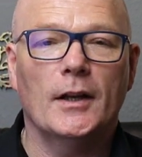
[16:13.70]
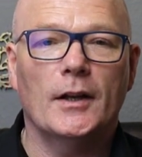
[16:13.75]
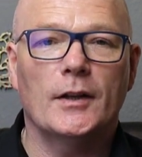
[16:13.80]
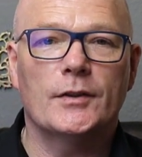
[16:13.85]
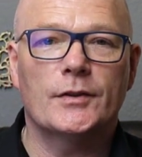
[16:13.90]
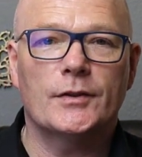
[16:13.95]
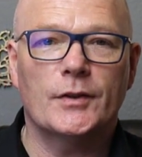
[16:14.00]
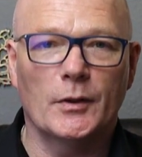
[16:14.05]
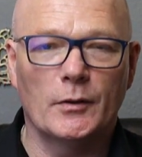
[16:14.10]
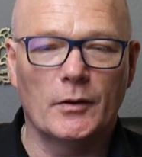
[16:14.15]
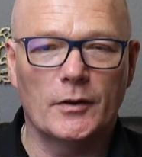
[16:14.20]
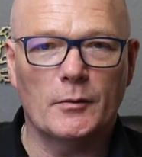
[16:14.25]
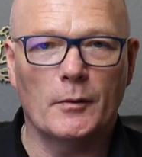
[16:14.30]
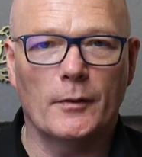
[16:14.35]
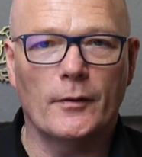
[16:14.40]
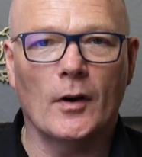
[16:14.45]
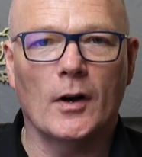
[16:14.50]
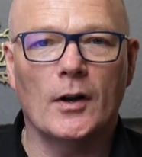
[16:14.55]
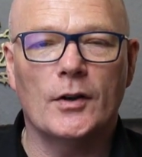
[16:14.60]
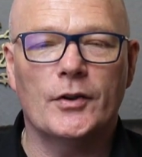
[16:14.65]
as soon as
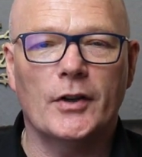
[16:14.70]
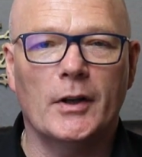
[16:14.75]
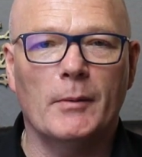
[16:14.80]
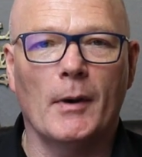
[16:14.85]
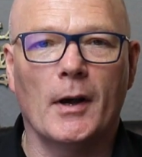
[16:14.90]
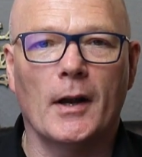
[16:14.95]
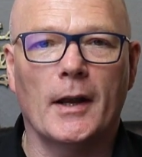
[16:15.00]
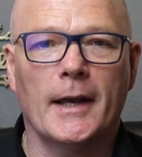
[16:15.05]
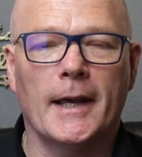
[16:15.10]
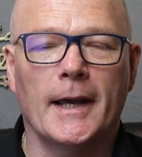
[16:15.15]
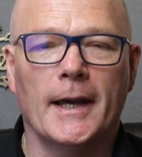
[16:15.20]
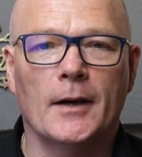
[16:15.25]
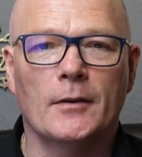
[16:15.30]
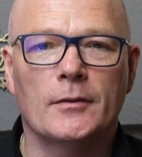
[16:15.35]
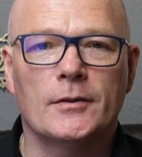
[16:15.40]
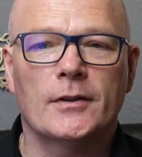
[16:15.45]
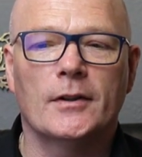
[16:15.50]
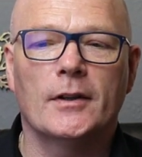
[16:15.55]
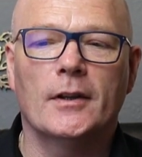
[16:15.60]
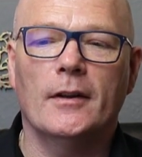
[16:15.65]
we've got a Gmail
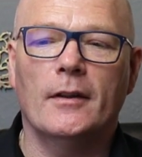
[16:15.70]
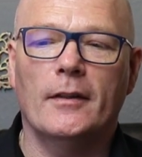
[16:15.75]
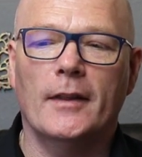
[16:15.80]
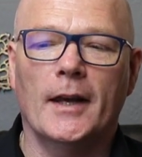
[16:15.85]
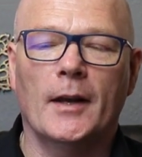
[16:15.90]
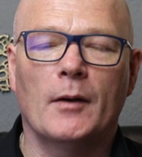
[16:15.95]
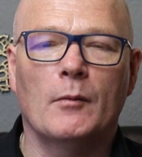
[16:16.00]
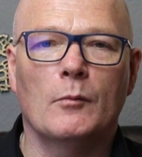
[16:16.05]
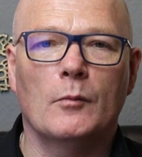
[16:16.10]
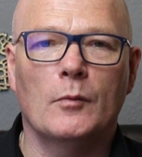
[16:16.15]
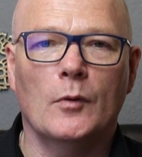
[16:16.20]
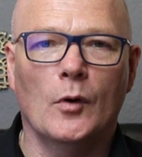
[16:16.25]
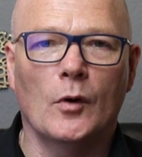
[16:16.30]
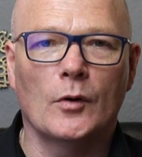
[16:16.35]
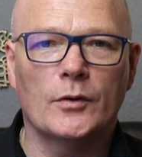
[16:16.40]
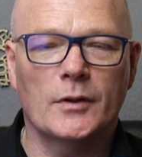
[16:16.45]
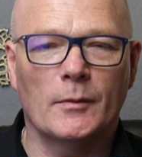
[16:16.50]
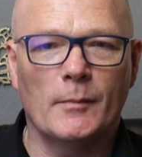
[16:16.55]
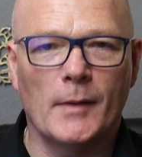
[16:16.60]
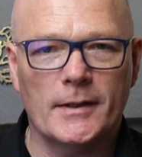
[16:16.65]
account, then
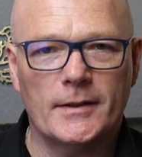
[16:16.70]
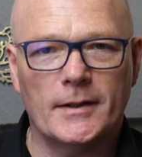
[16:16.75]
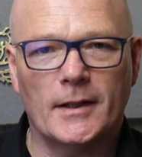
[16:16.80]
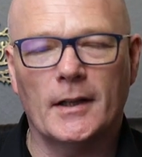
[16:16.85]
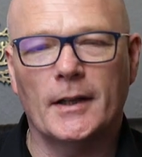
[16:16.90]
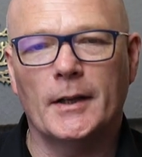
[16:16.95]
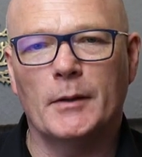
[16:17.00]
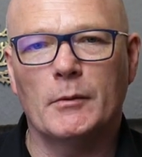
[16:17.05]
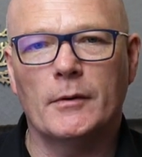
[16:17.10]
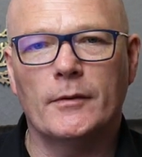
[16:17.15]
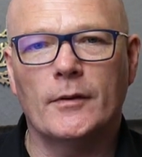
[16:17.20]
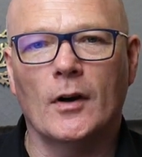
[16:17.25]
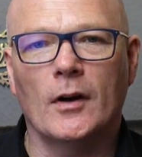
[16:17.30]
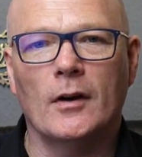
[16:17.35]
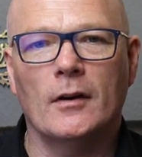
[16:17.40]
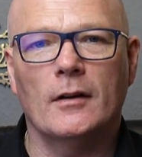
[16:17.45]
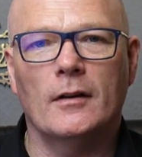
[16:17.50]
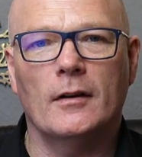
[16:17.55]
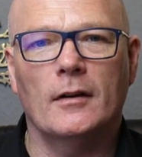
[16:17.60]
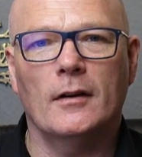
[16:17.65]
automatically we've
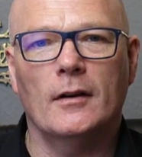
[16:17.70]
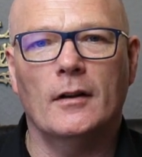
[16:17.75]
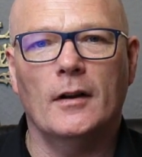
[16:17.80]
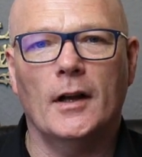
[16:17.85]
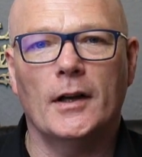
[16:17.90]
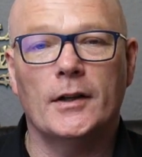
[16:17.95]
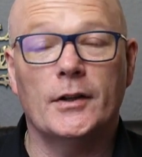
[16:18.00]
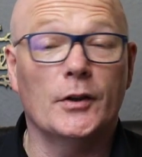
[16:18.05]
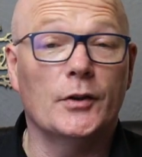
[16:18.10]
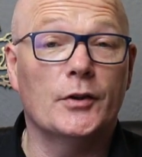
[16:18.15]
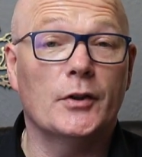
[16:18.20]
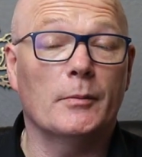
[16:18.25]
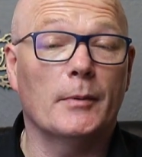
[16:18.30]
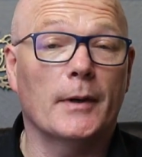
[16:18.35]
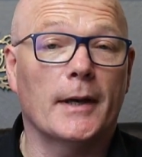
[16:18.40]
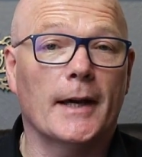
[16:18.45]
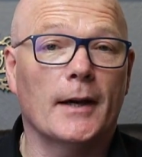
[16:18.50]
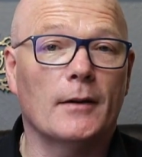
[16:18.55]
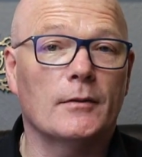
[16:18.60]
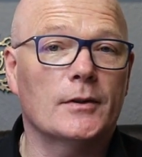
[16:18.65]
got a YouTube
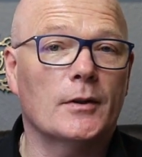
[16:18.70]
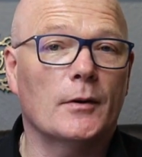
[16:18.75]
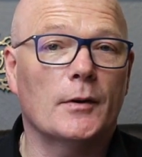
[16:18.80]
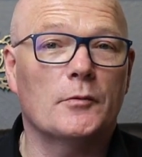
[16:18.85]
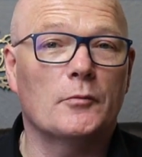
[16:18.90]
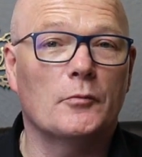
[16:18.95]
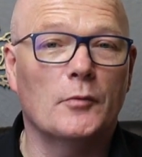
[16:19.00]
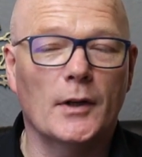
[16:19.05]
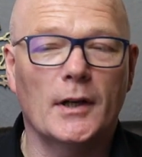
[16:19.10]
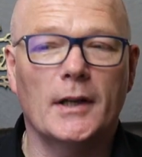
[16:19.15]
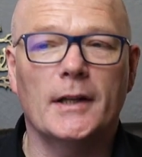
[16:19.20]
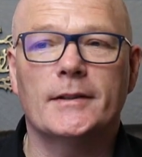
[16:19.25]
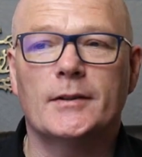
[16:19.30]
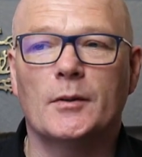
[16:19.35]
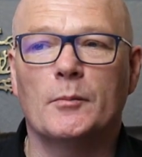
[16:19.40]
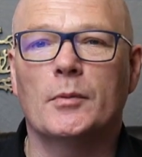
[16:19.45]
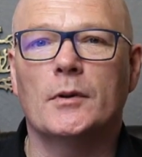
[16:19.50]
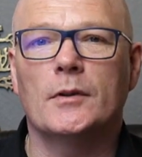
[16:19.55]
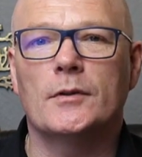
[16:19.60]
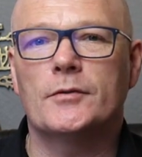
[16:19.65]
account. So it's really
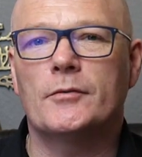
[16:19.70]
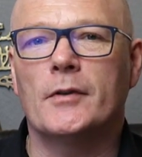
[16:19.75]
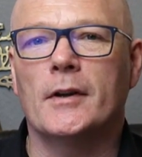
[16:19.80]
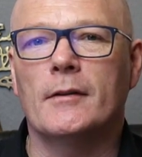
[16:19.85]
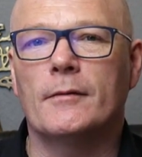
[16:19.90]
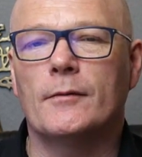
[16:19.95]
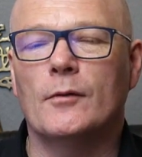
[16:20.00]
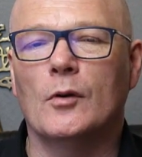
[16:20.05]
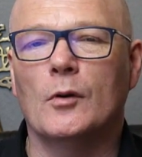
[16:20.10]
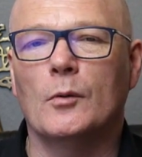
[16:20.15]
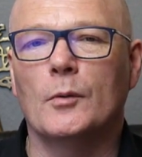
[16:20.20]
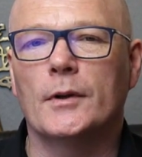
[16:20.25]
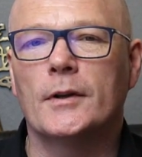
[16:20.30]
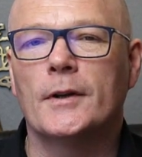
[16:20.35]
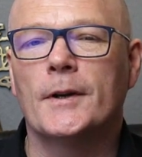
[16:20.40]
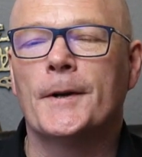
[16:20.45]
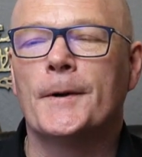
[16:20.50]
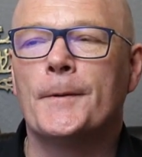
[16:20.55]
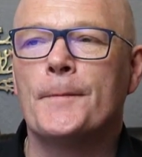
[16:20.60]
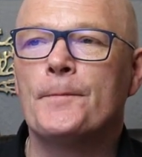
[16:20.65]
simple and straightforward.
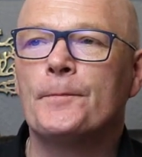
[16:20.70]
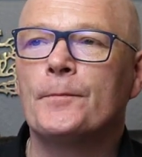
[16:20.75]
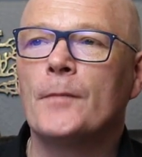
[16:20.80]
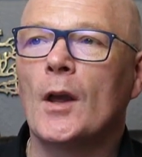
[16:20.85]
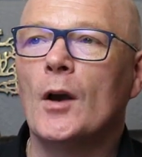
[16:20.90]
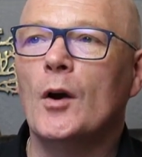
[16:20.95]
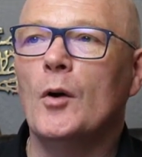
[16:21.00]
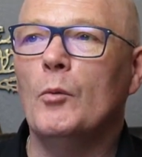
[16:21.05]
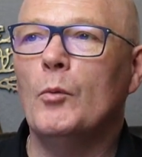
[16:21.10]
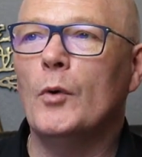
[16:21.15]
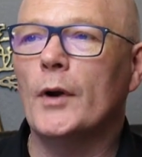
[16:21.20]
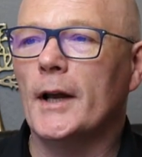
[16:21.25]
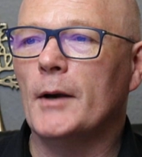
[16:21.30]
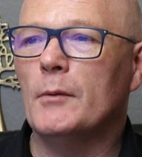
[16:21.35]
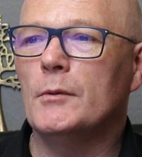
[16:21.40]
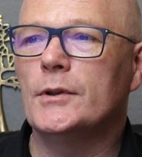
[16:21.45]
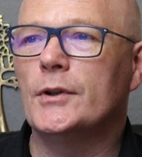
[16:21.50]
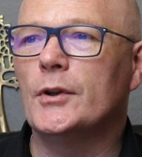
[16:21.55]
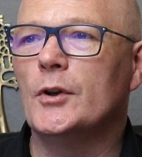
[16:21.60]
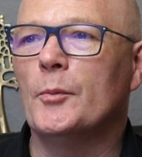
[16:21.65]
What I
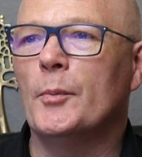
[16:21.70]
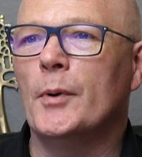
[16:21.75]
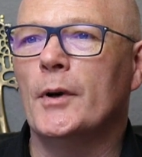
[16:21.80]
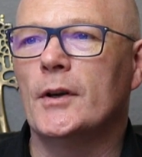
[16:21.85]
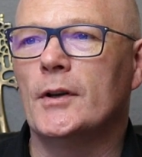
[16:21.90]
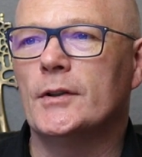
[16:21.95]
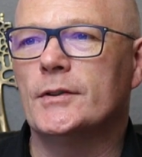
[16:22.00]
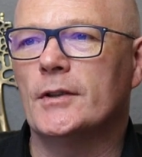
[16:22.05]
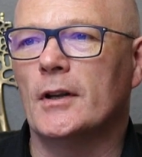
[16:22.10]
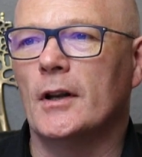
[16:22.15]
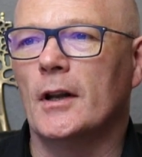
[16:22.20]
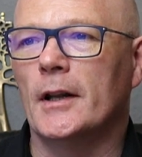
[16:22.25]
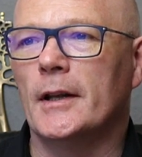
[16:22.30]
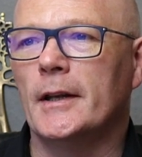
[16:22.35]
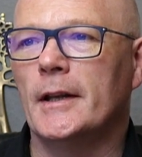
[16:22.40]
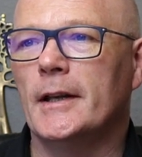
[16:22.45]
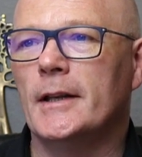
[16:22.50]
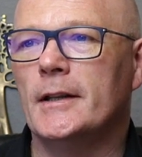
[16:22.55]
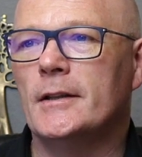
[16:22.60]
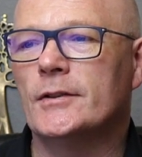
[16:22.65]
would do
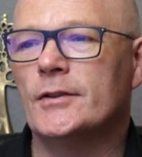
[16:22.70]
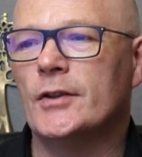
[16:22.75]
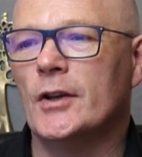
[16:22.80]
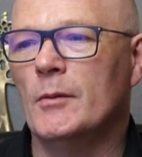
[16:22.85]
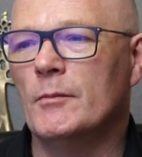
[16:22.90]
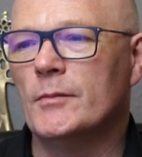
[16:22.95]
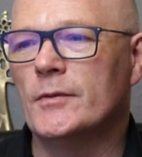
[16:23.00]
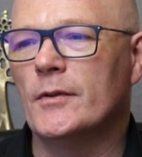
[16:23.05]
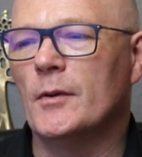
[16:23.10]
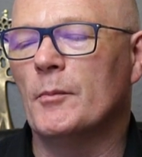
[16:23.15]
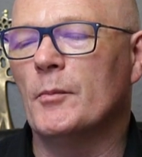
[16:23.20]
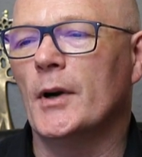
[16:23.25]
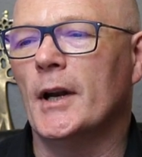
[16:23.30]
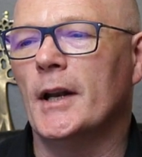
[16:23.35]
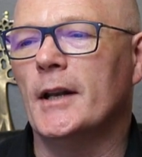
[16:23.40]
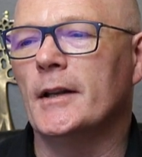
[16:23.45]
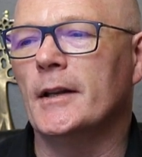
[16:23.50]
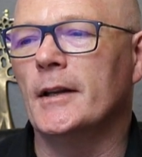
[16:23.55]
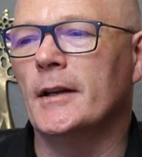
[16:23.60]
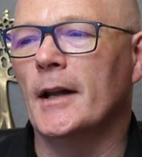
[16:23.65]
personally in terms of the
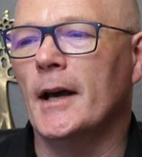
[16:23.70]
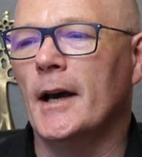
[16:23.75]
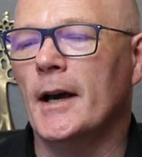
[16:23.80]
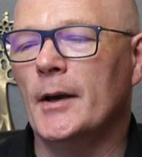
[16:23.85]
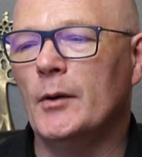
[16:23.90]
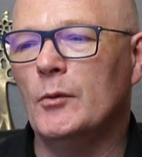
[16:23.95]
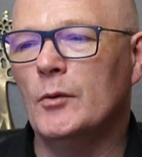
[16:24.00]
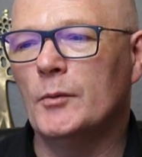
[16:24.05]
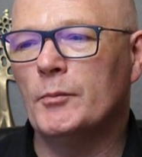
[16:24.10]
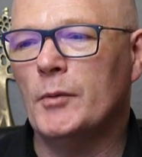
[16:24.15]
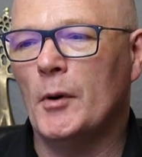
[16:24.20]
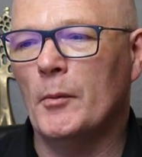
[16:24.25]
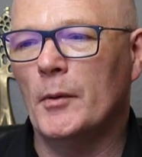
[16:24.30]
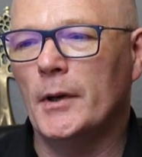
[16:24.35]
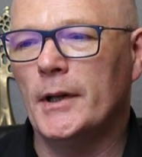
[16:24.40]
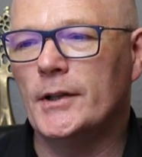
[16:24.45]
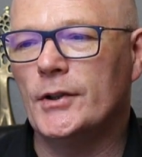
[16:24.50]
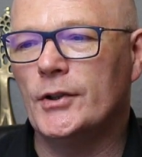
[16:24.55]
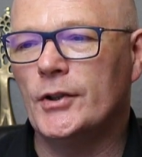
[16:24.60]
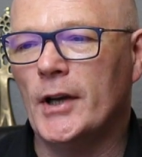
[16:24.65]
branding, I would
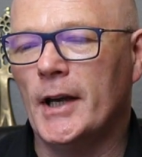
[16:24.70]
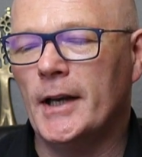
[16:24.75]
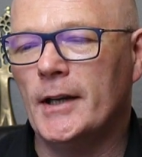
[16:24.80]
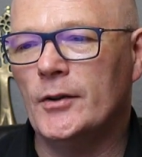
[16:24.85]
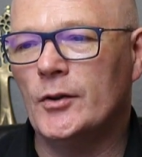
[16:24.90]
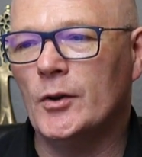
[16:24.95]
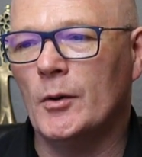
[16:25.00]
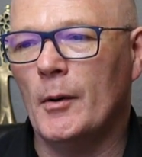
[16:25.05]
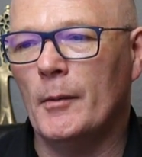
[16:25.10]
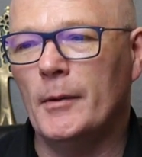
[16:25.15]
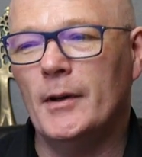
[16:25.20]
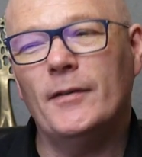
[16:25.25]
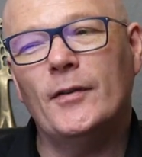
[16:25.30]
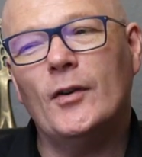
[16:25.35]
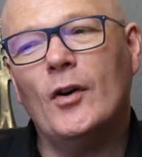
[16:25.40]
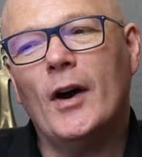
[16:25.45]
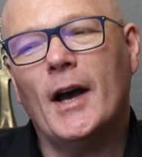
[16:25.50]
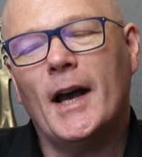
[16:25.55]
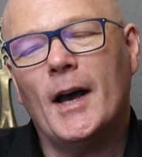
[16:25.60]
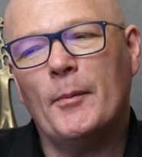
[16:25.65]
probably change up. I mean, if
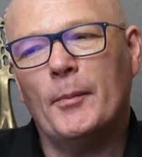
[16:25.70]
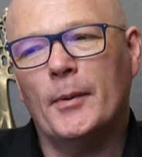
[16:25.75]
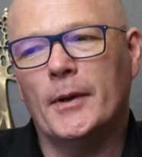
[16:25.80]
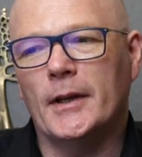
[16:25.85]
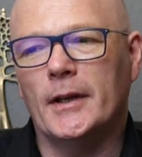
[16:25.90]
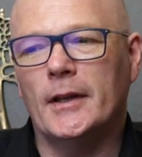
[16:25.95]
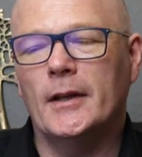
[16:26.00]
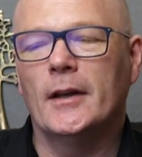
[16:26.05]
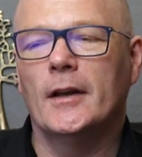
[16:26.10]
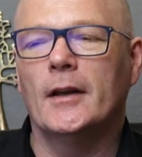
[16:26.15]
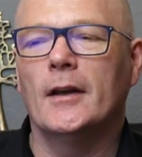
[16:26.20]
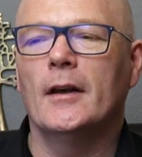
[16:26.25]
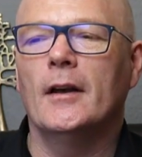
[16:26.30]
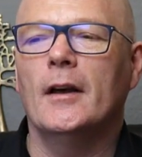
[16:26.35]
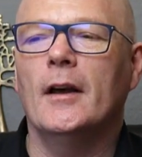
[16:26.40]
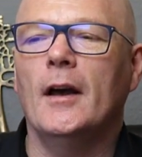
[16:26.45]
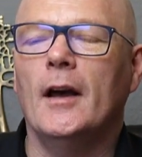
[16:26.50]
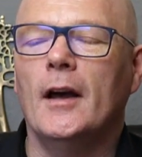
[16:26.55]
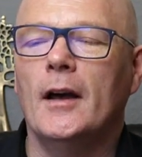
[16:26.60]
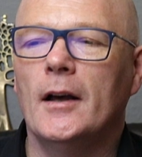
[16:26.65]
you're happy
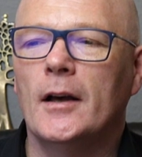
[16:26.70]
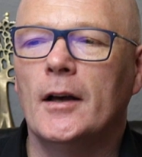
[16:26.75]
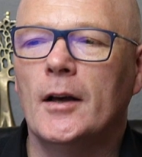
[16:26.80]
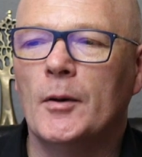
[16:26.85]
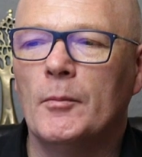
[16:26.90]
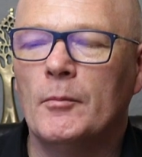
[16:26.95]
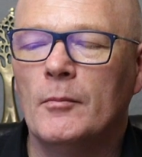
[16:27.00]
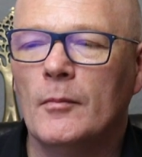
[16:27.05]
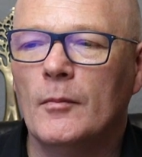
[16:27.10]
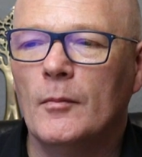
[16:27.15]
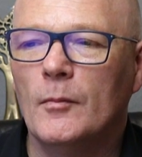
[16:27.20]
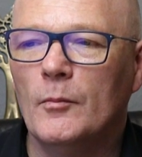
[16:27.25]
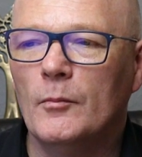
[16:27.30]
um,